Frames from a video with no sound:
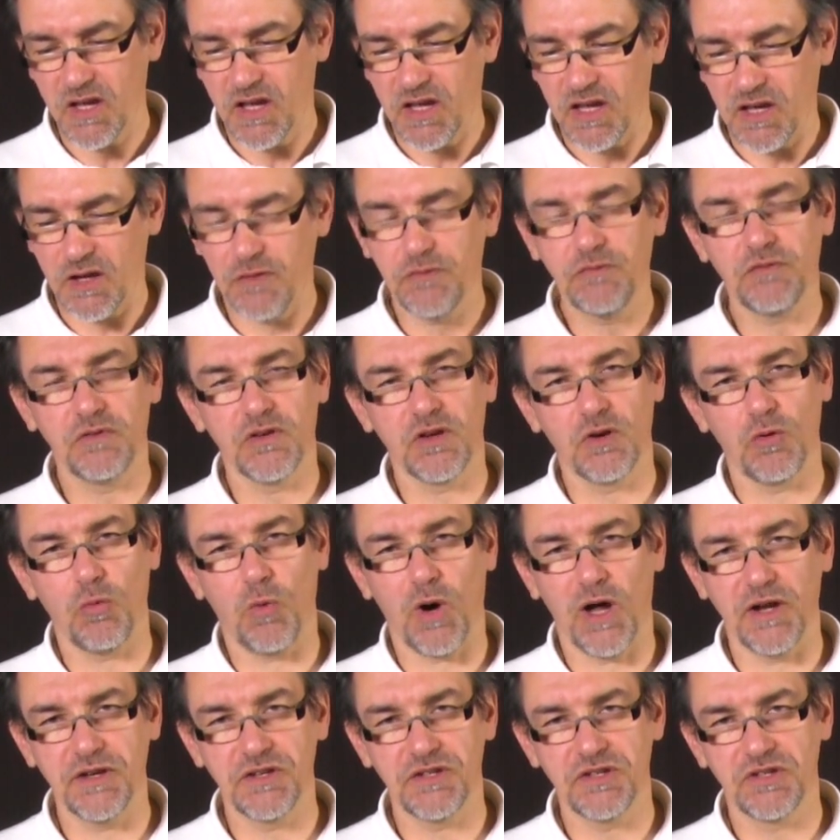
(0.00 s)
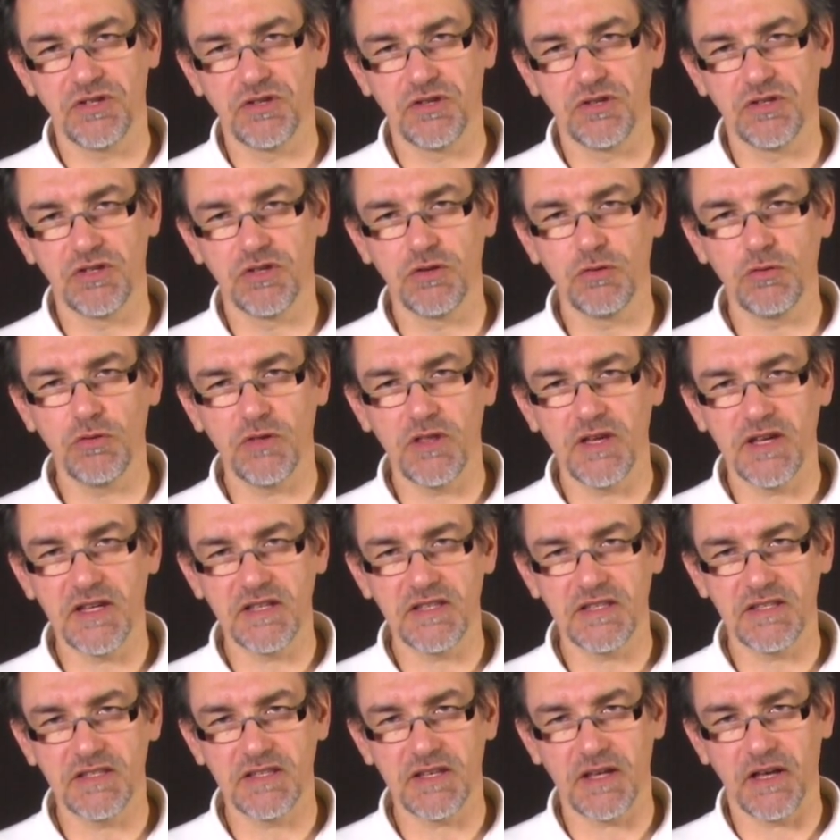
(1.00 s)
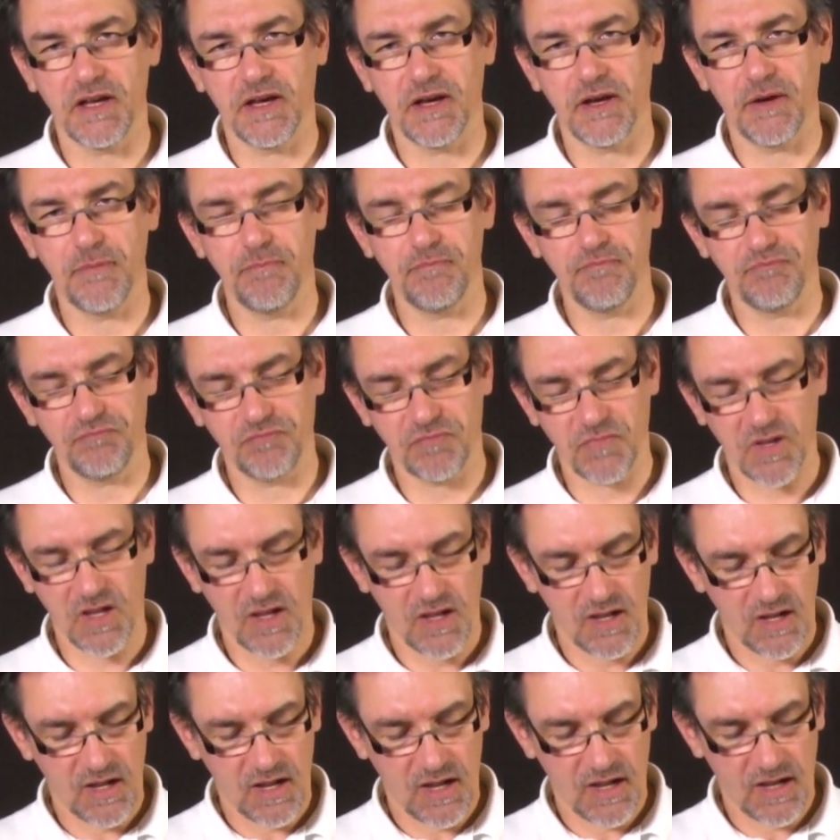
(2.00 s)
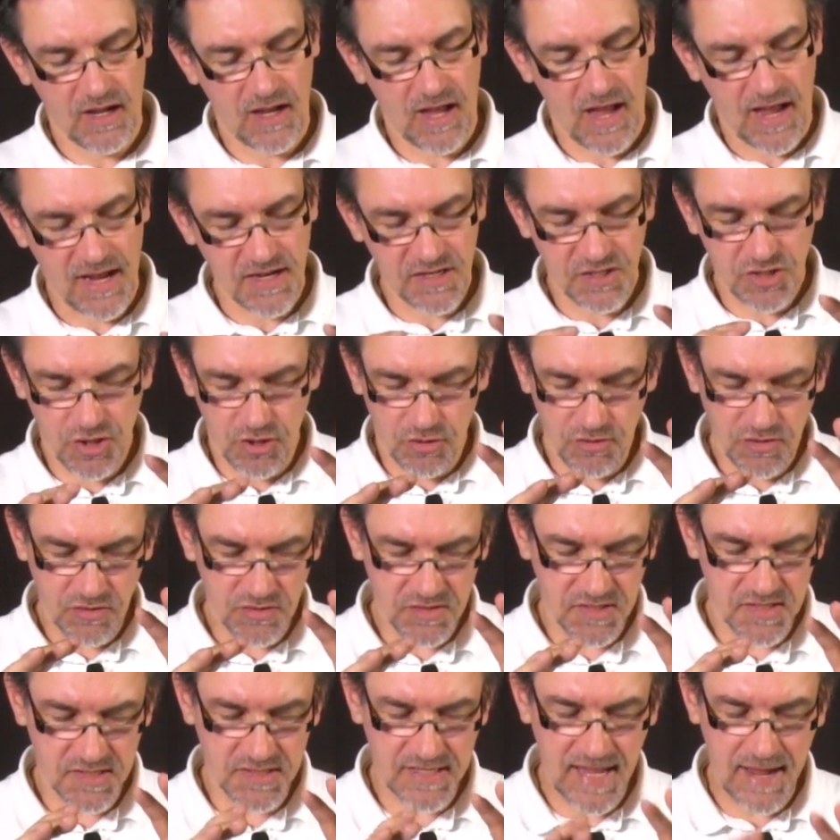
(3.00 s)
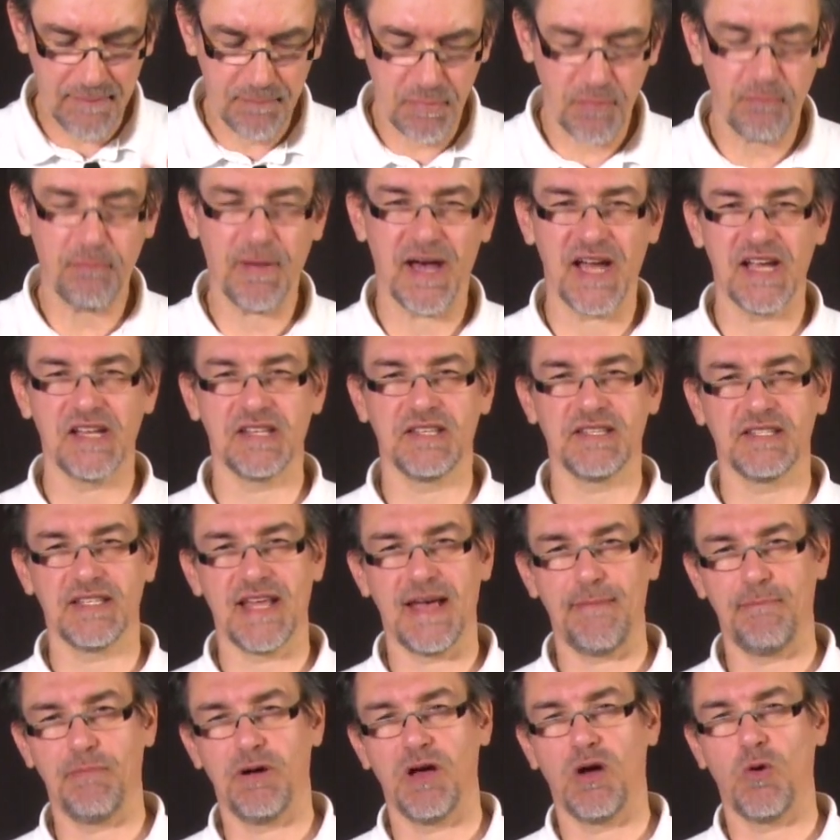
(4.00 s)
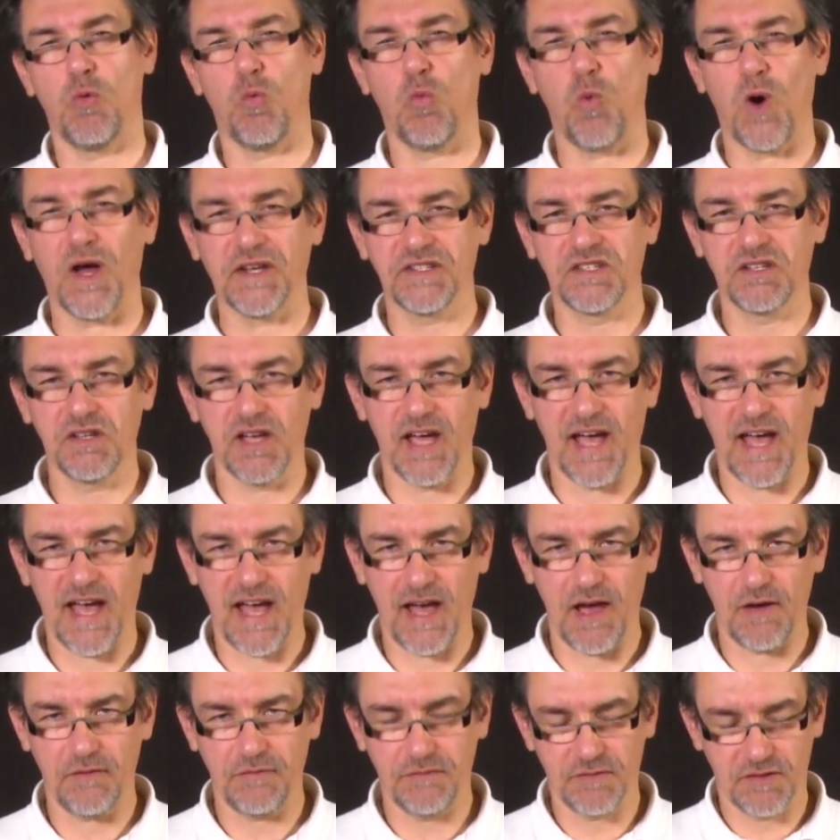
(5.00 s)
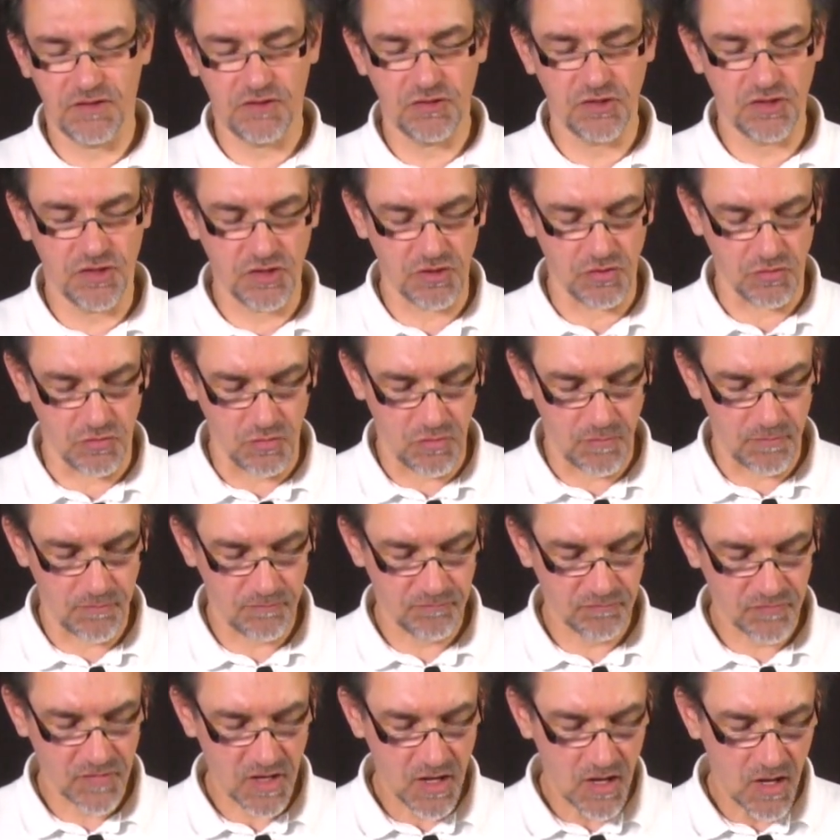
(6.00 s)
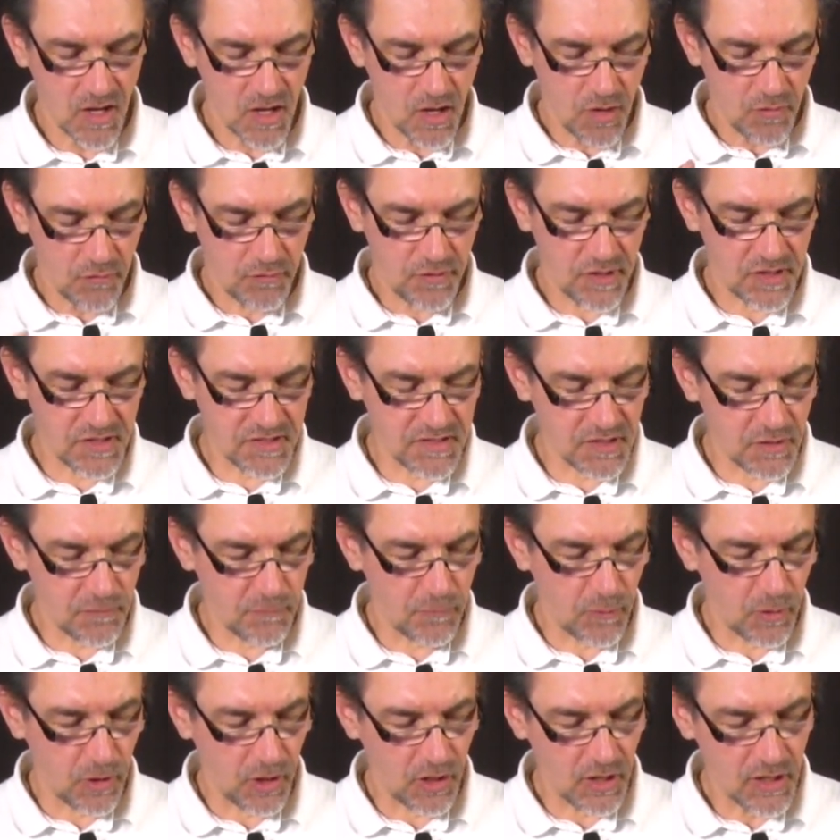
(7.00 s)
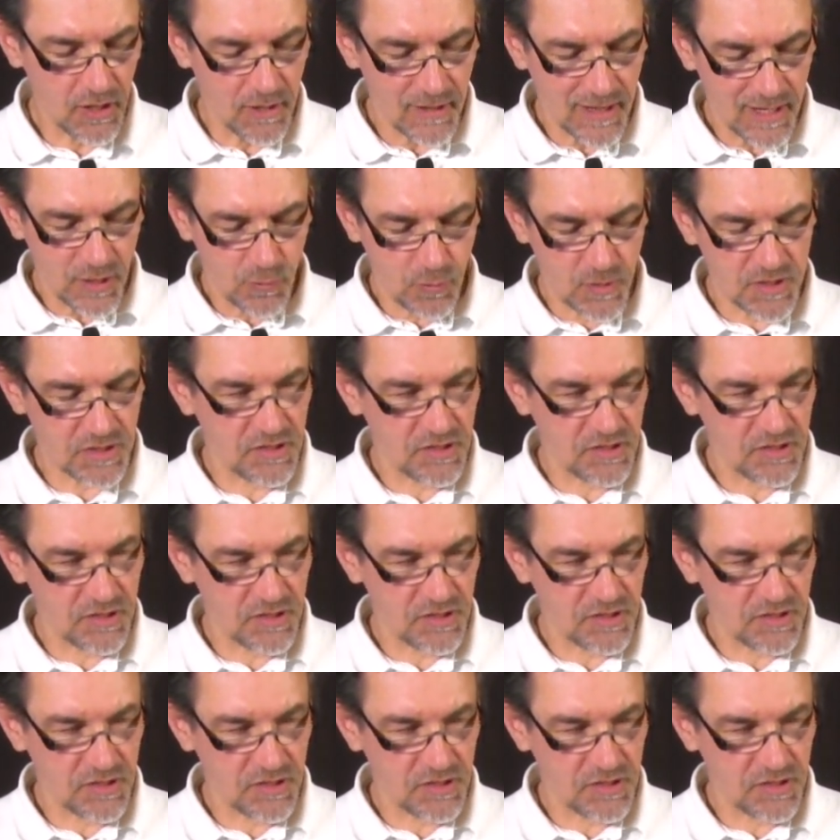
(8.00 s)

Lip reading: if you want to do this. I show you step by step what you have to do. First of all, we're